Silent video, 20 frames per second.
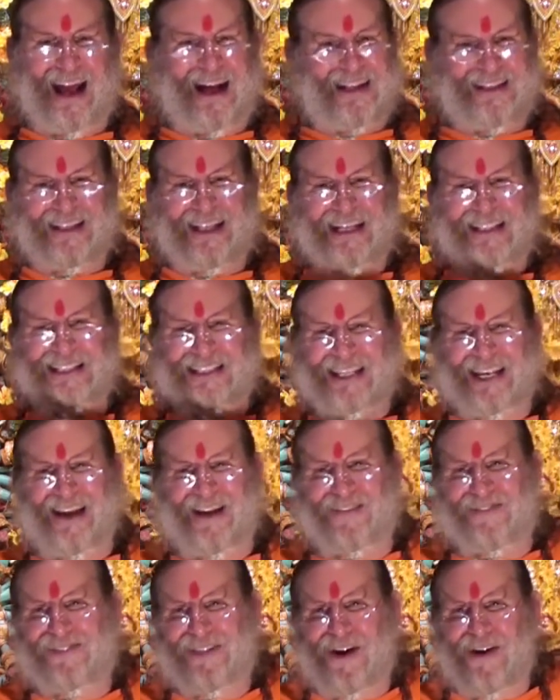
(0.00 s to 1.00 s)
Let's see
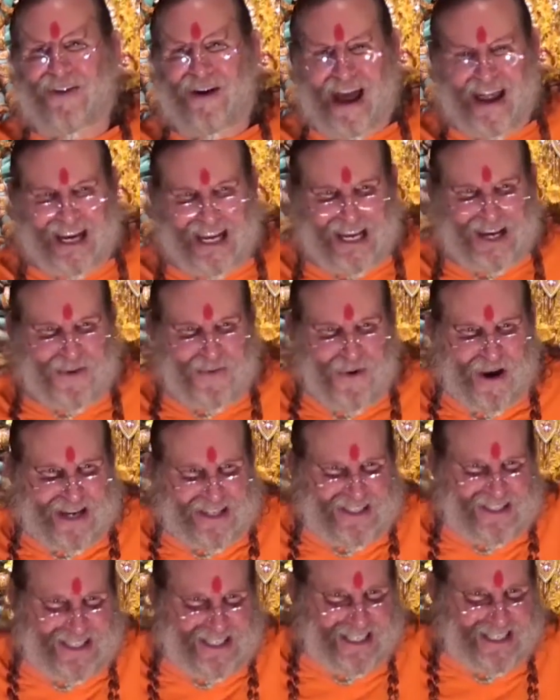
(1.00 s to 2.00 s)
if there are any
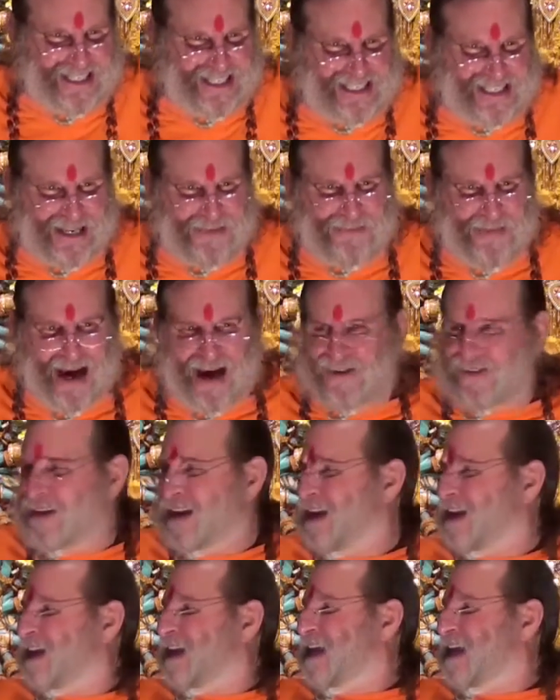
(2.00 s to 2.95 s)
questions about